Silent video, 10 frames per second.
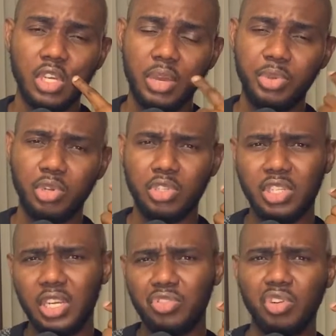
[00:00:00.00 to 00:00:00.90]
I've been caught
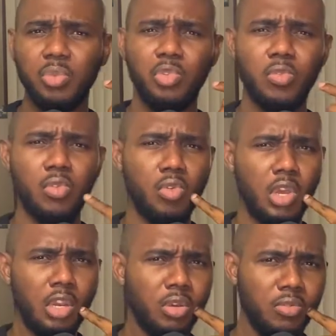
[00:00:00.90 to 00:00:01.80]
in that trap of, oh,
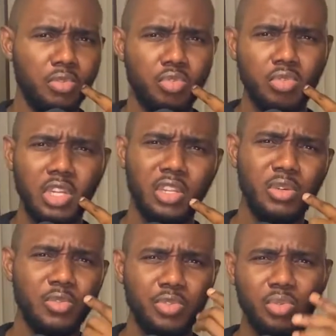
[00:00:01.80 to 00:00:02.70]
I love you, I
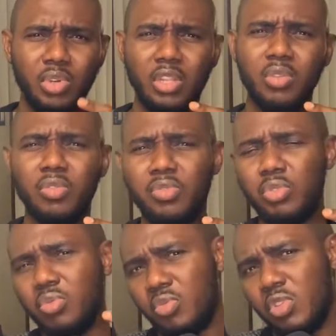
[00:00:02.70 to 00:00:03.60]
love you, I love you.